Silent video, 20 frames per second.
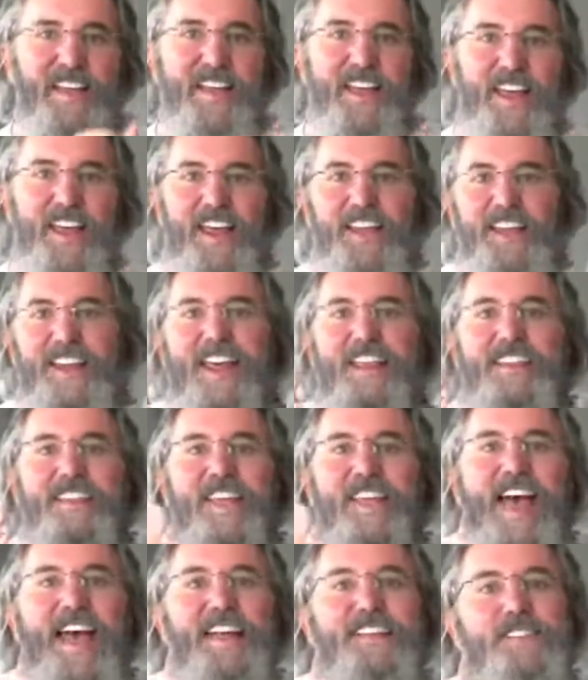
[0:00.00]
And then
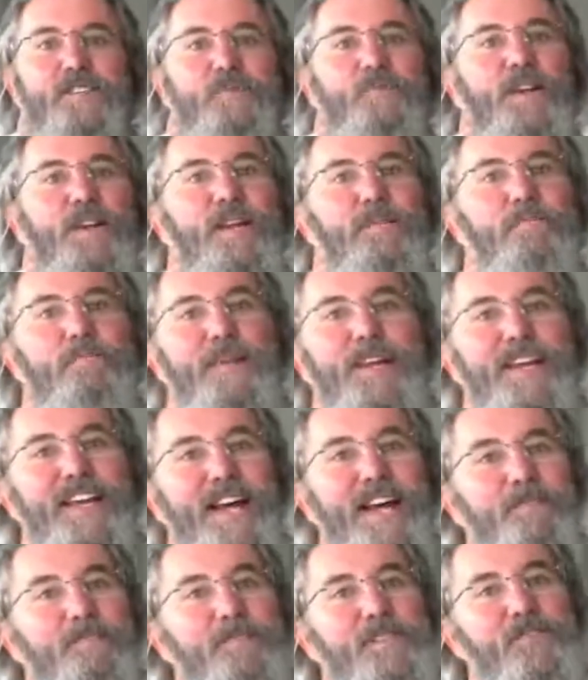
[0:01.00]
that's when it
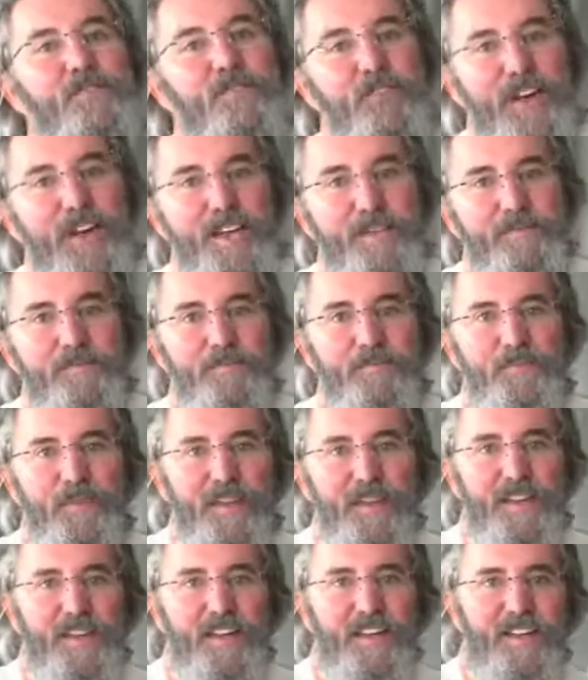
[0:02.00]
becomes fun.
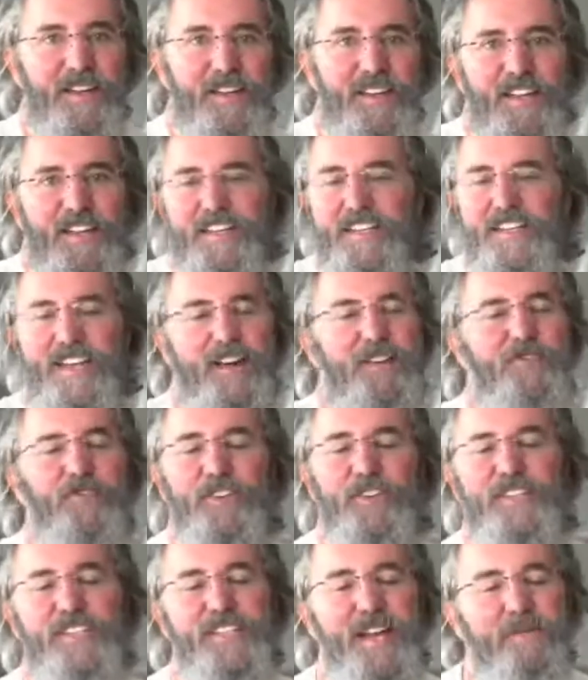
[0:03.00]
Now,
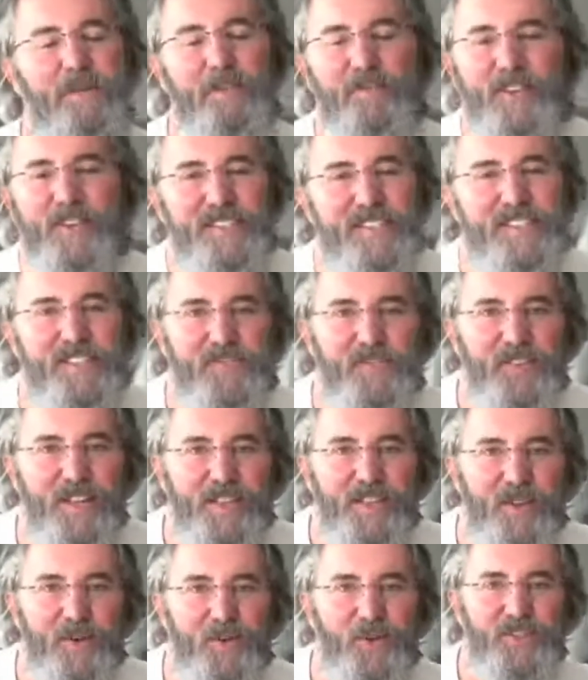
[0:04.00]
for some of us, it's
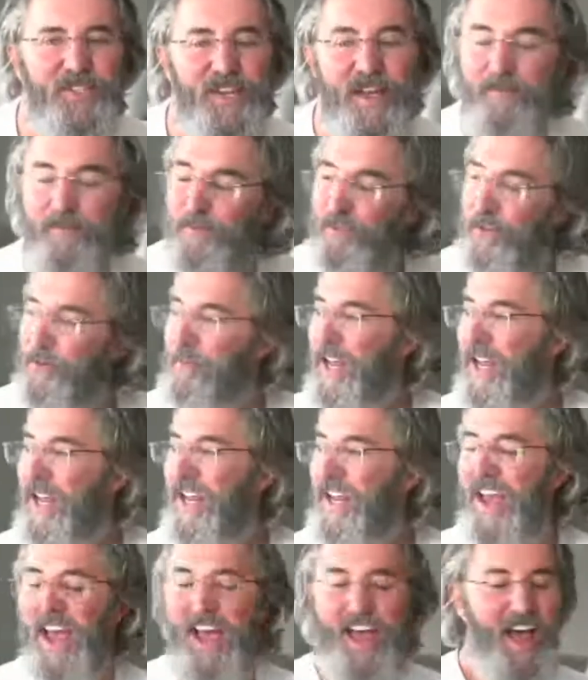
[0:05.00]
fun the whole time. For
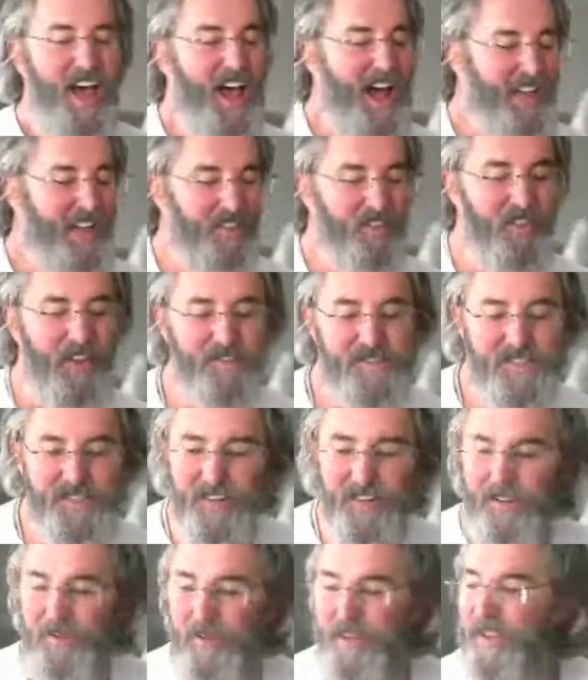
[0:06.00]
me, I love
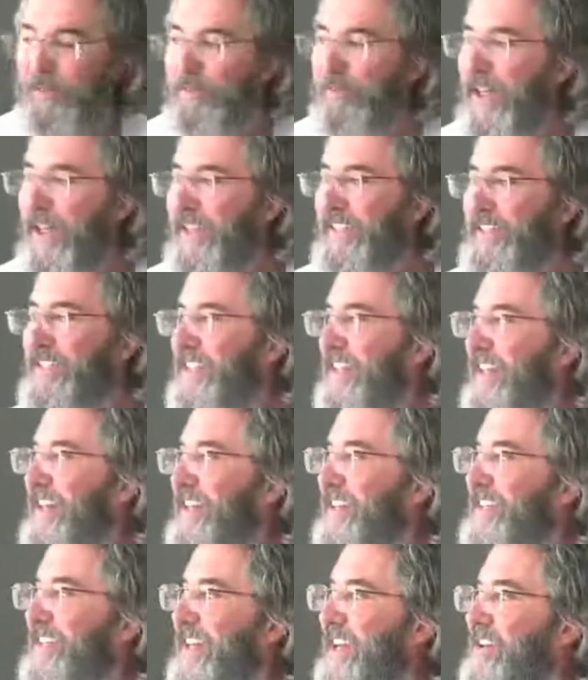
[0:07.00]
starting with a blank slate
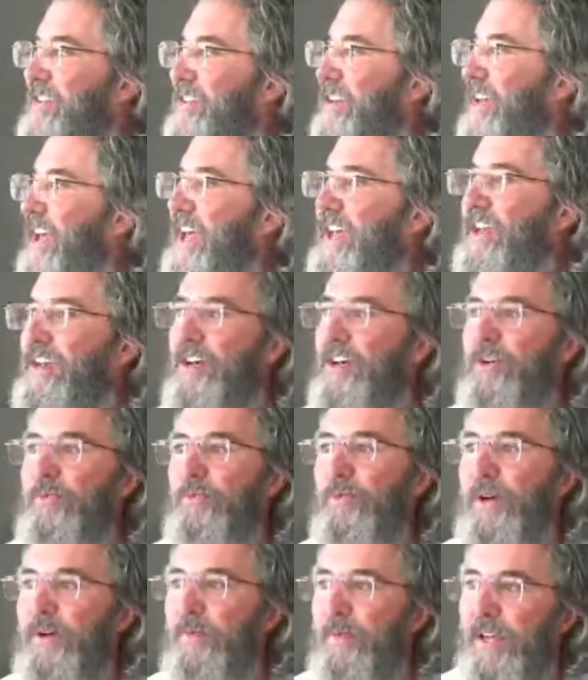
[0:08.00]
and saying, okay,
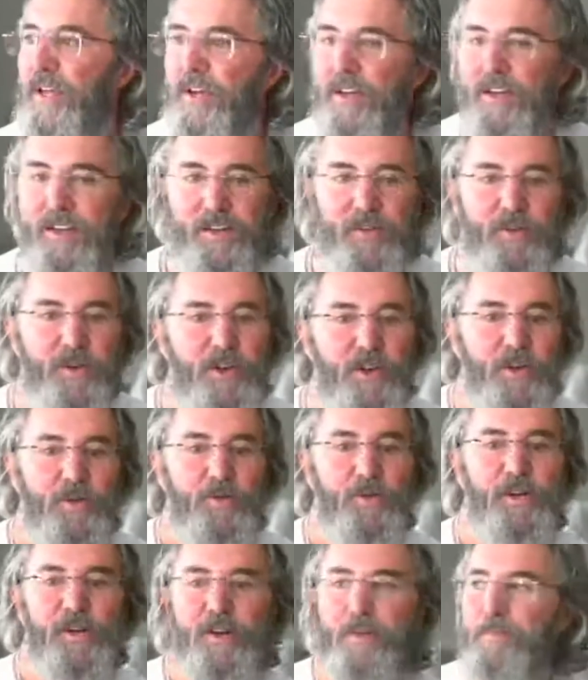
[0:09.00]
what are we going to do?
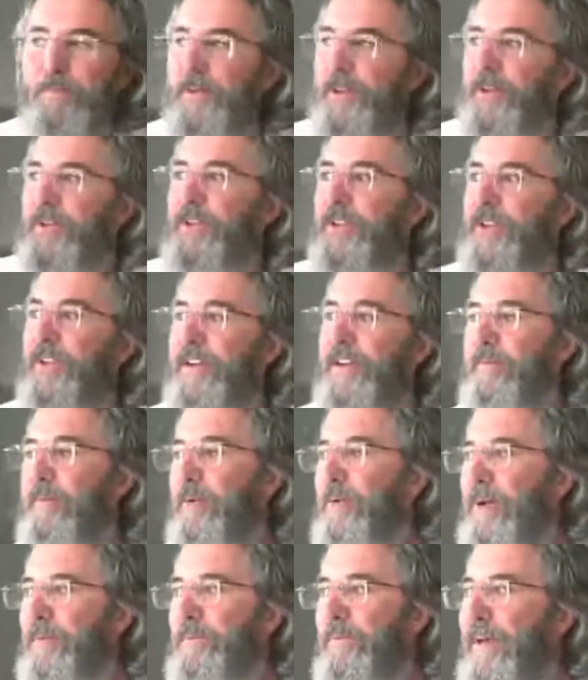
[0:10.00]
We're going to build the
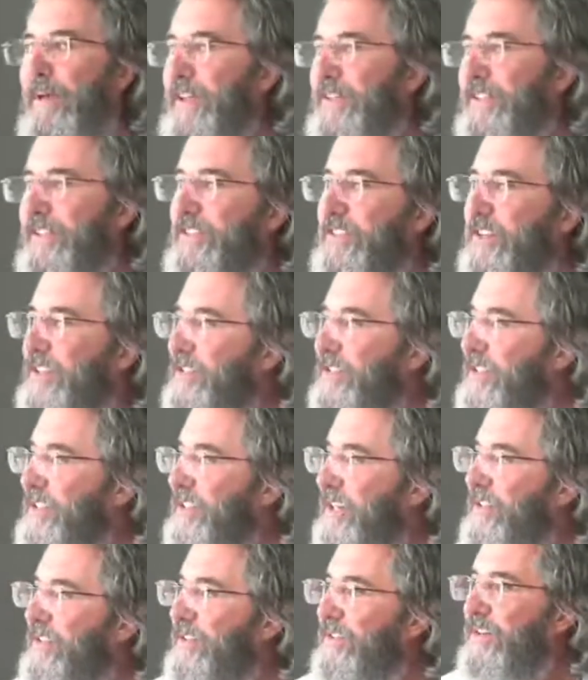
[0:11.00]
#1 plastic surgery
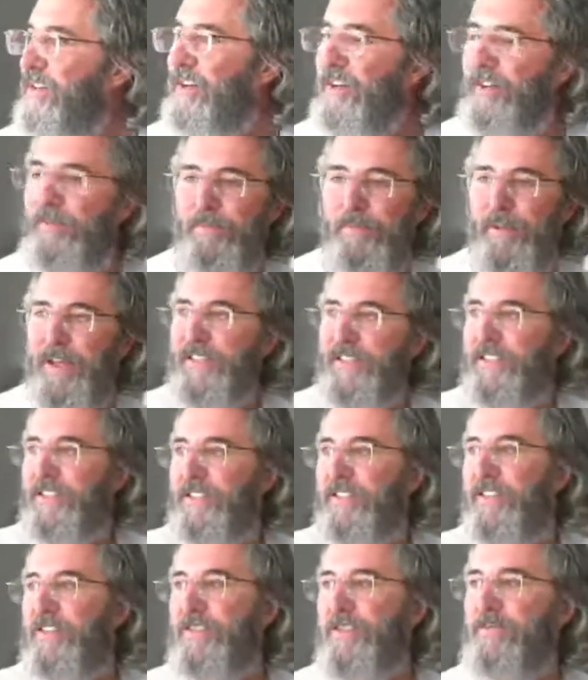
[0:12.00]
center or plastic
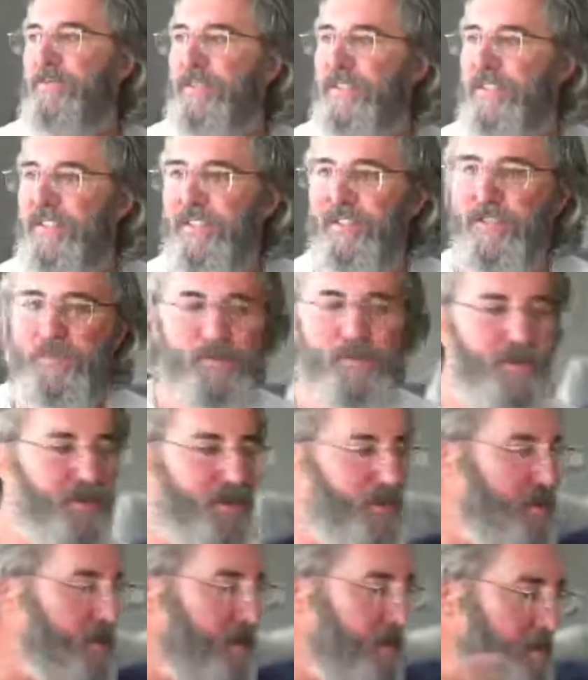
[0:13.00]
surgery business in the world,
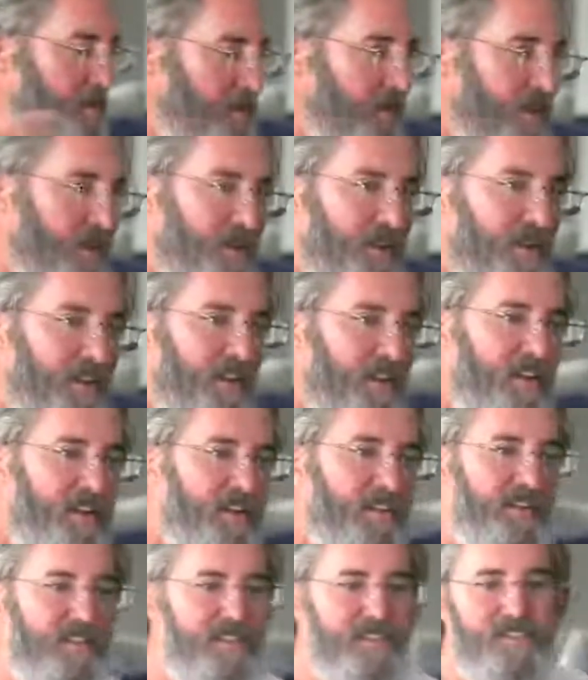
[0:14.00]
or we're going to build
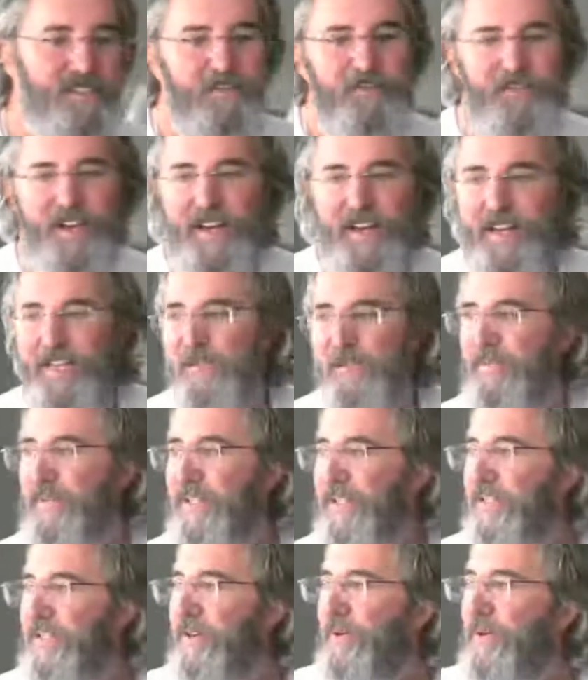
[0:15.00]
this finance
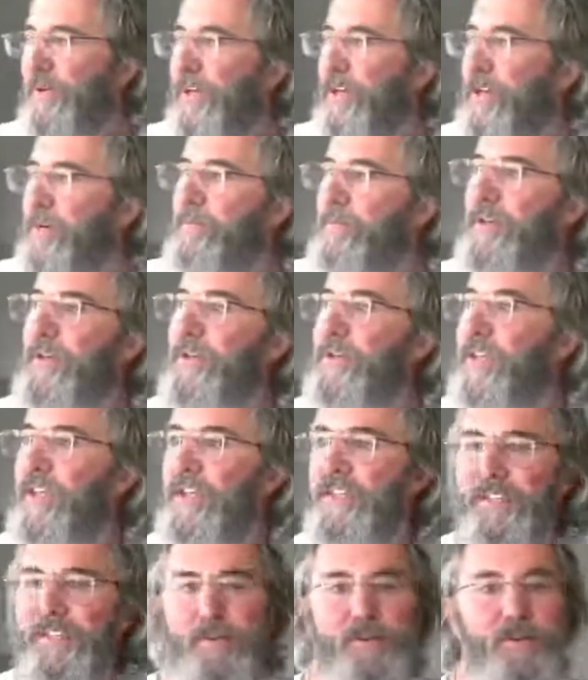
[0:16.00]
business, or we're going to build
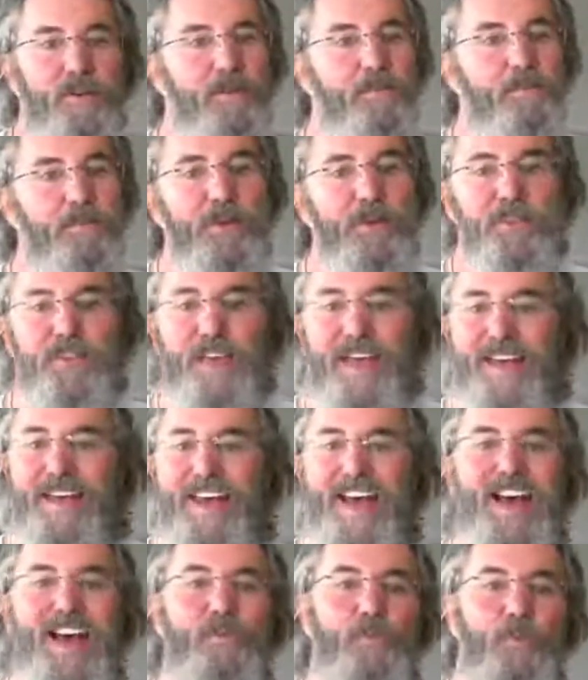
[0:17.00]
this, or we're going to build that.
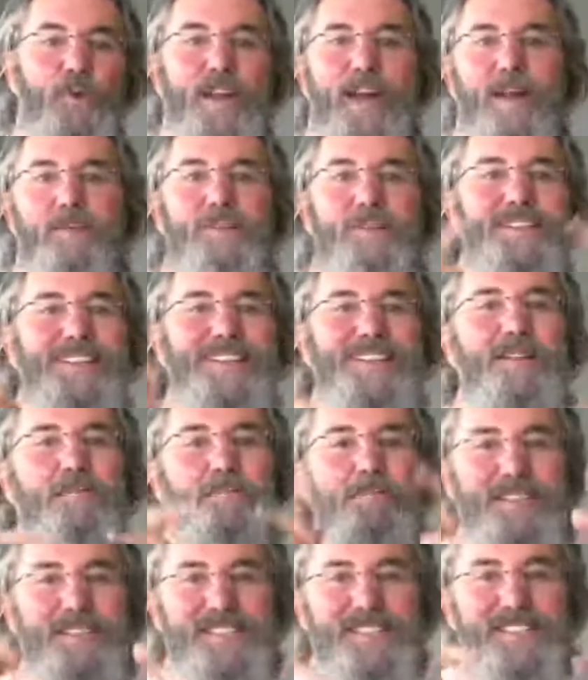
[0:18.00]
When I was in the
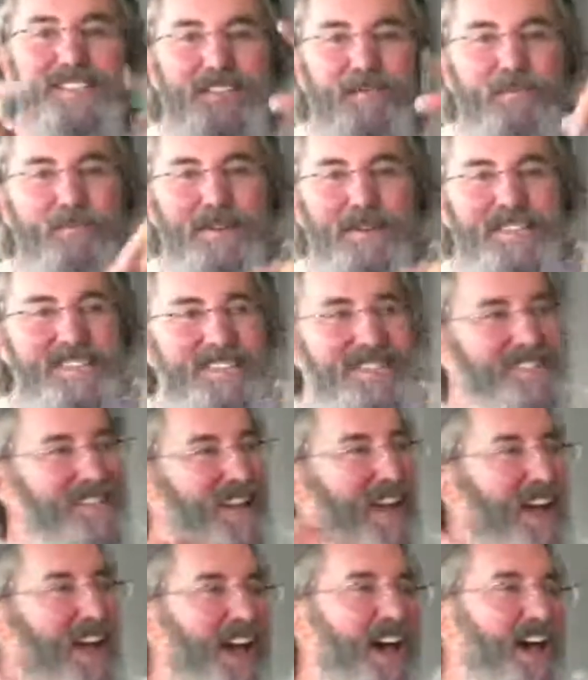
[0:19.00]
business of business,
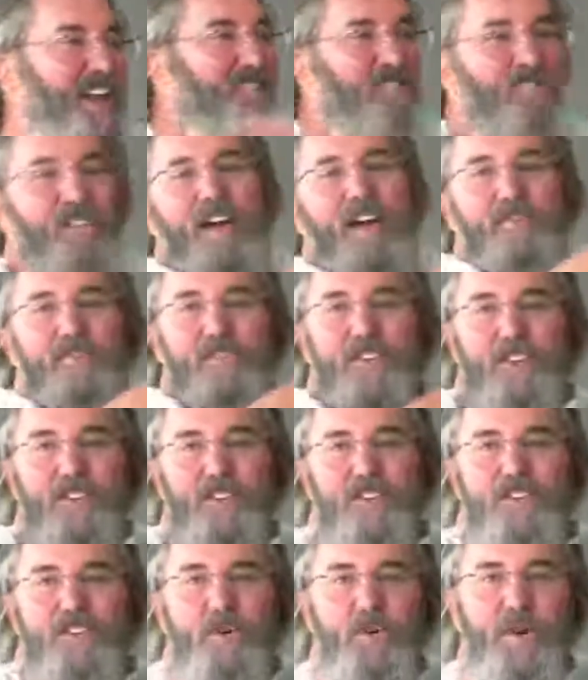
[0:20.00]
I loved
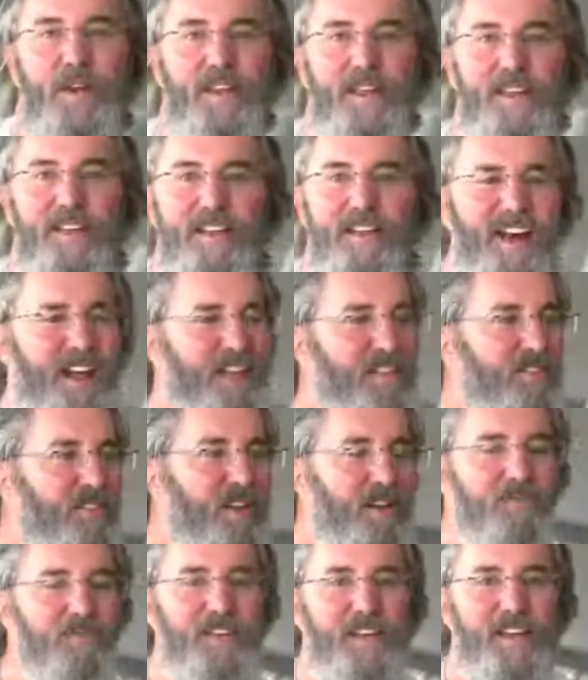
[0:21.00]
doing it. I
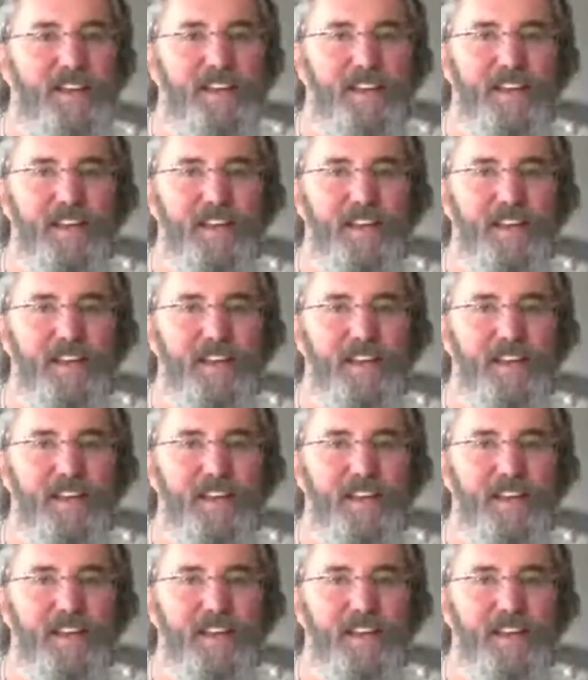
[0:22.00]
loved it.